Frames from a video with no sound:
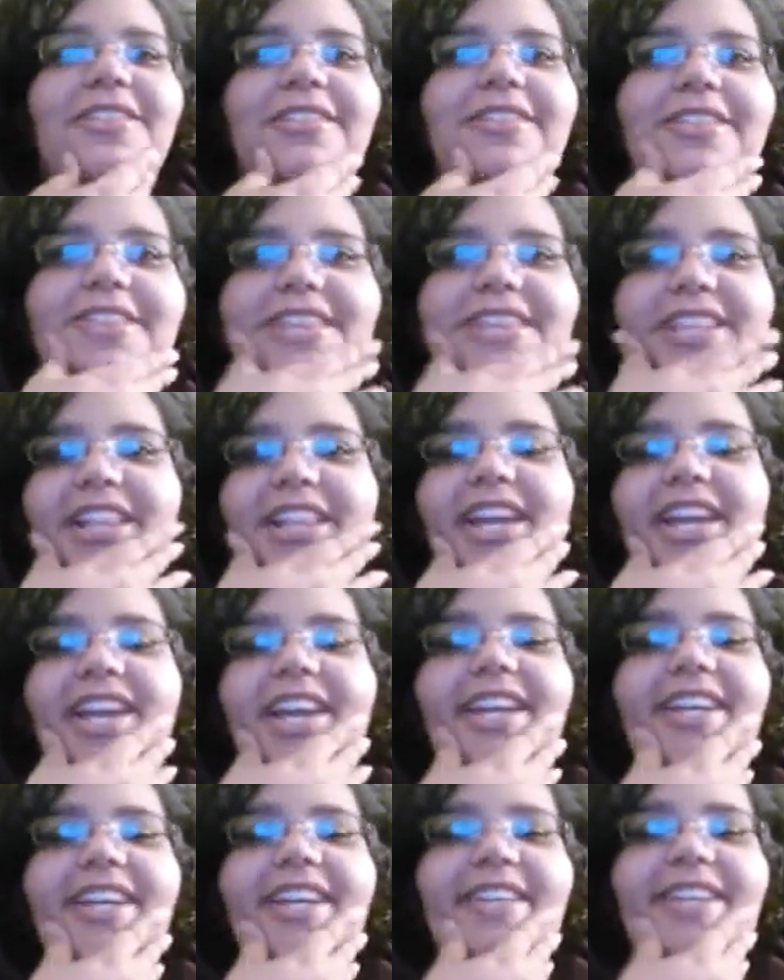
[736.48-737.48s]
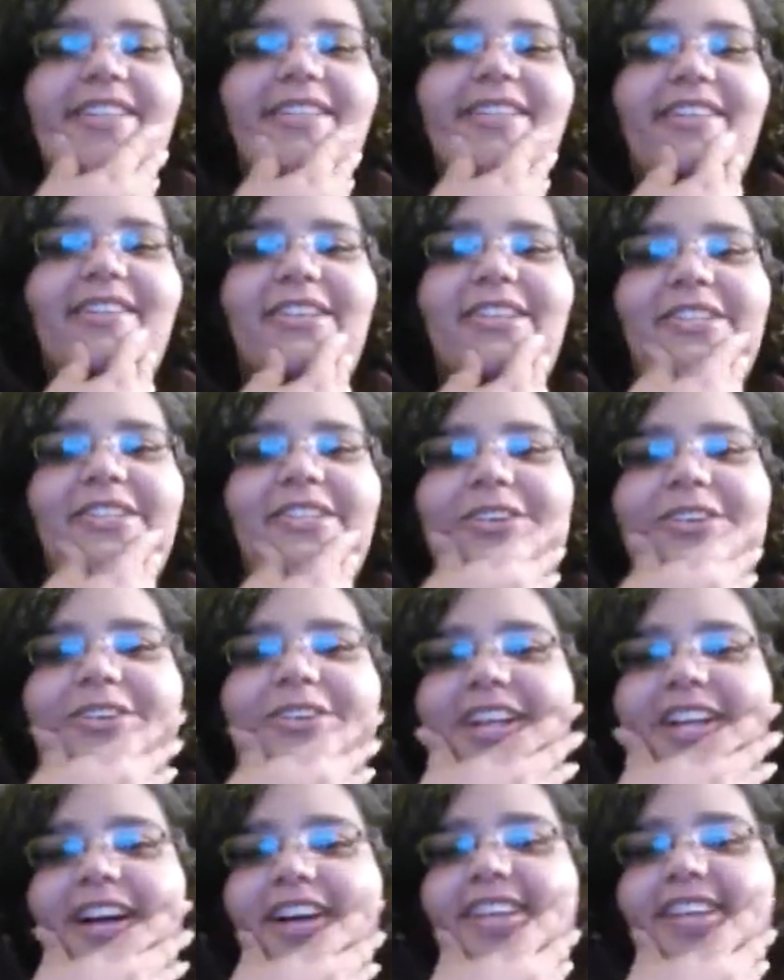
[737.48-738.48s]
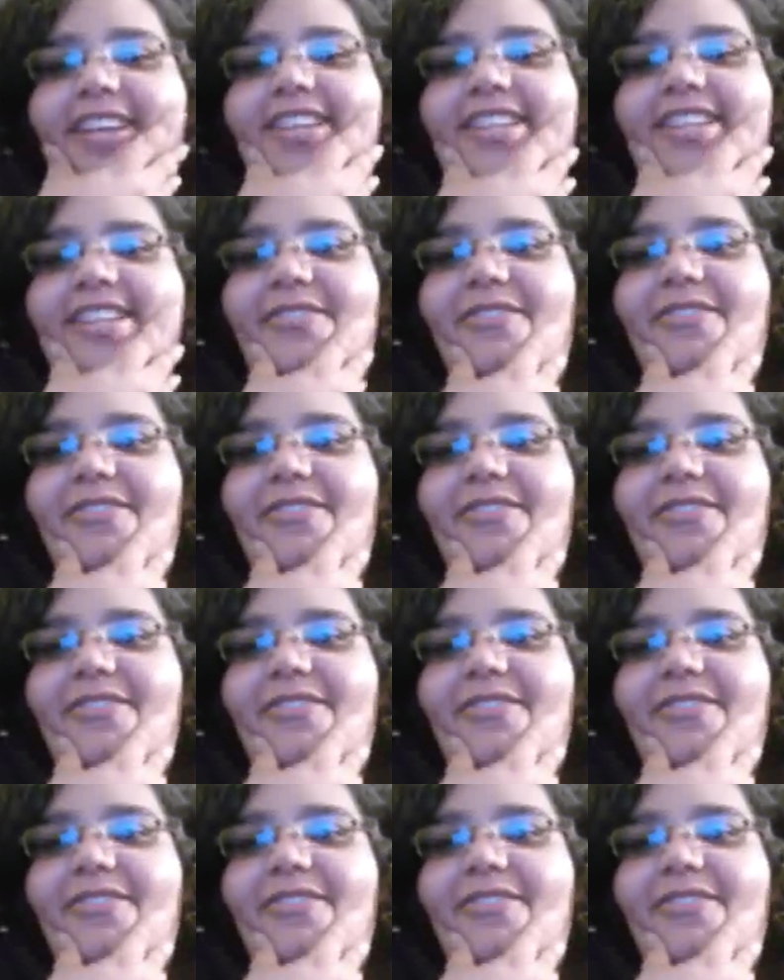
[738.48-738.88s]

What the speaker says: slayings that Sherlock is